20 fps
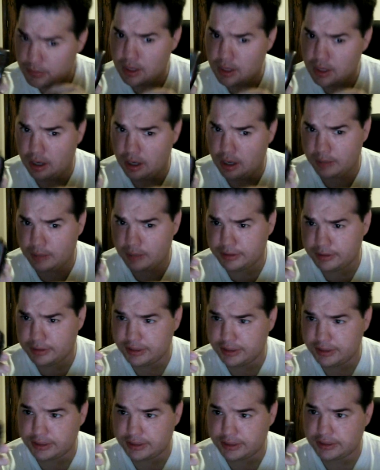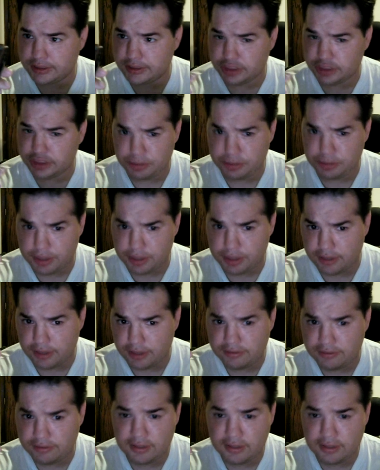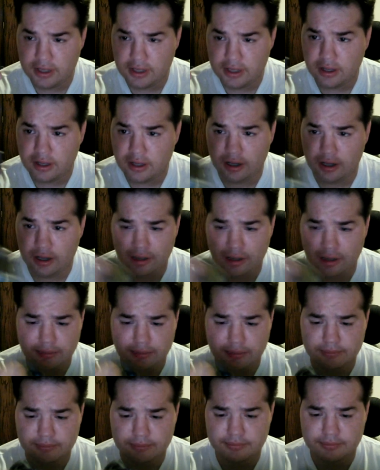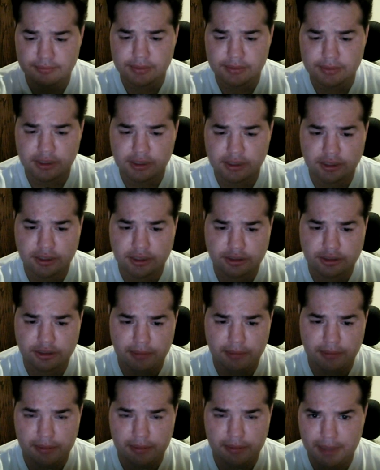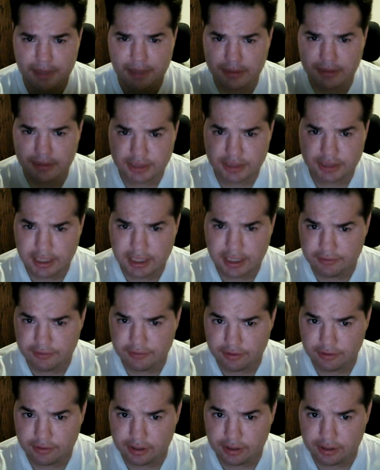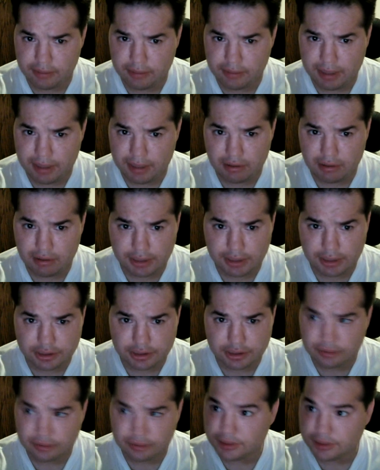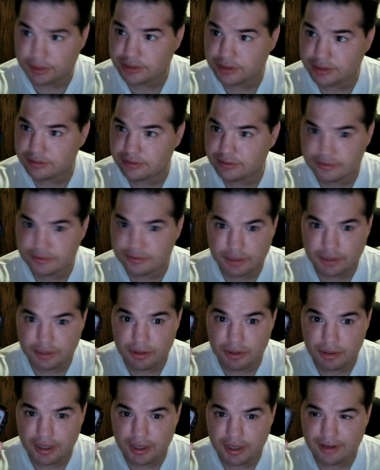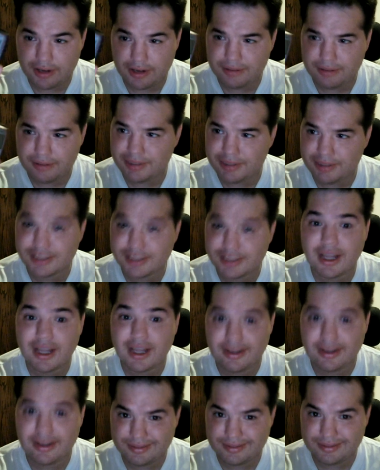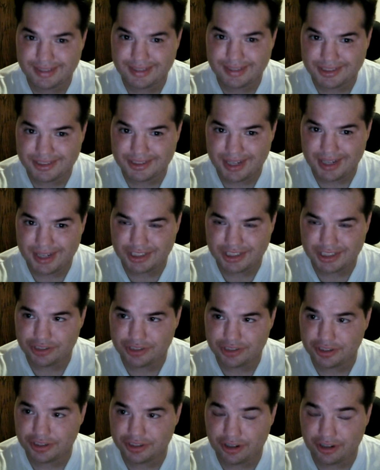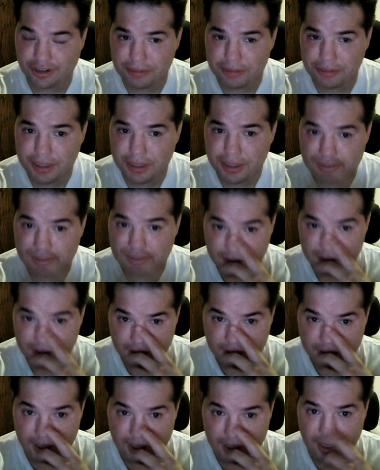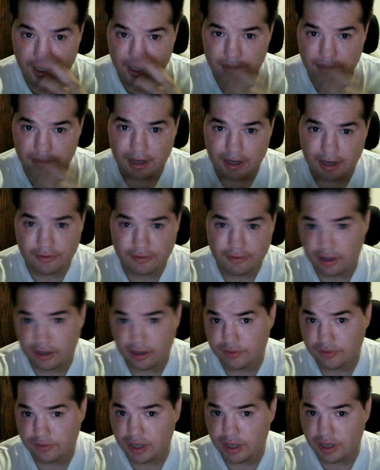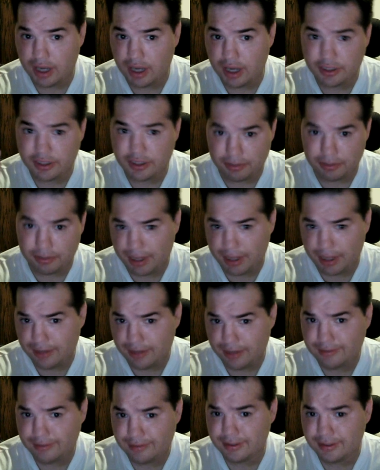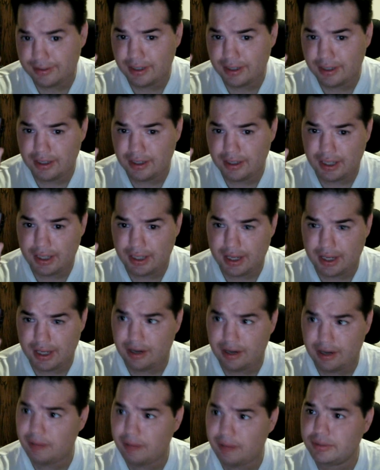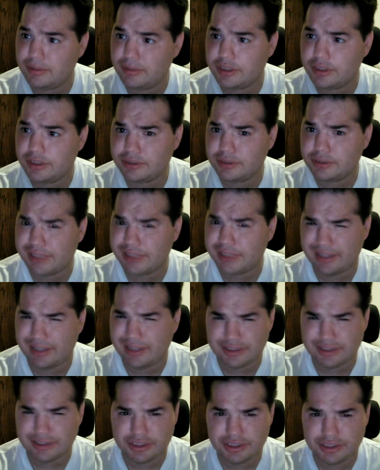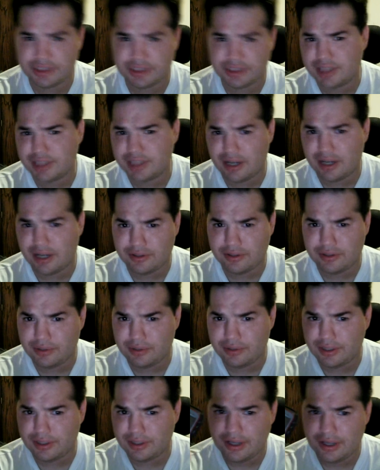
It's GPS. Some people may mistake it for a Power Ranger wrist communicator, but it's not. It tracks your heartbeat, how far you've gone, your pace, and there's some challenges you could set up to it